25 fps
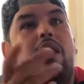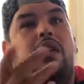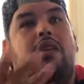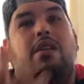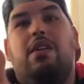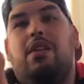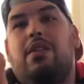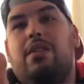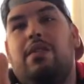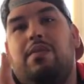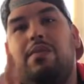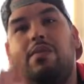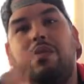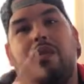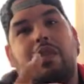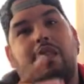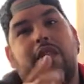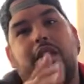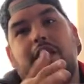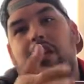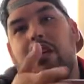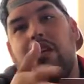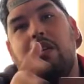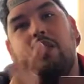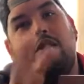No,
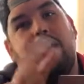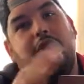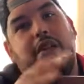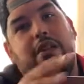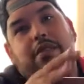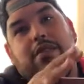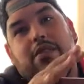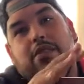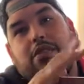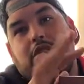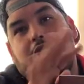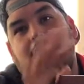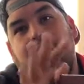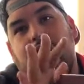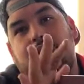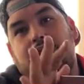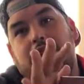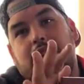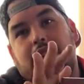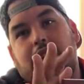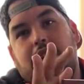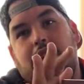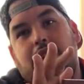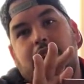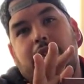you know what?
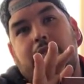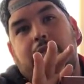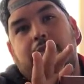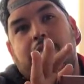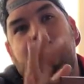Scratch that.